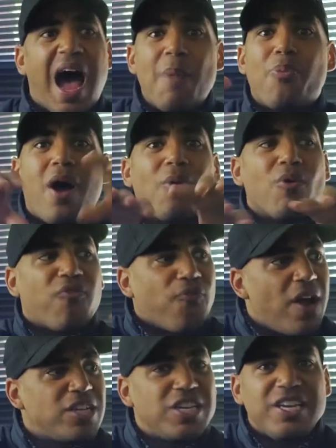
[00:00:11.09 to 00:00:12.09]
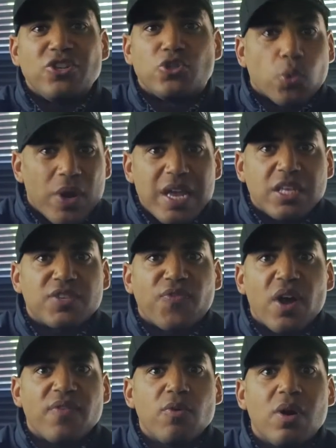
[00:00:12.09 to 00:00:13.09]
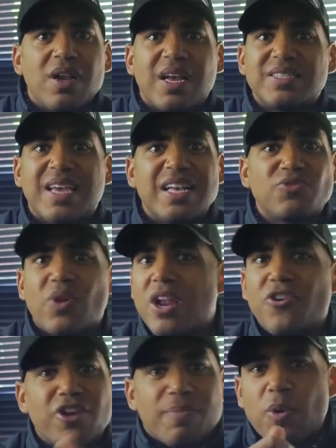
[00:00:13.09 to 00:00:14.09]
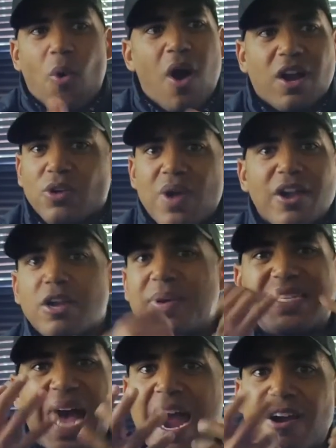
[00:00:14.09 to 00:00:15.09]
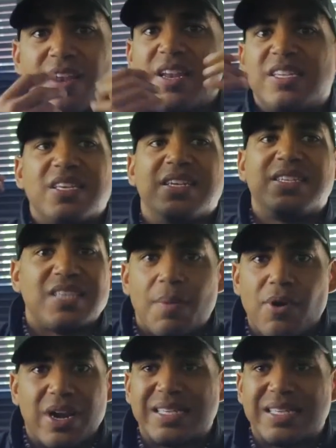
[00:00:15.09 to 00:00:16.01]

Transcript: I brought refreshing drinks for everyone, because guess what? I know you're going to be walking around, you're going to be tired, and it's summer and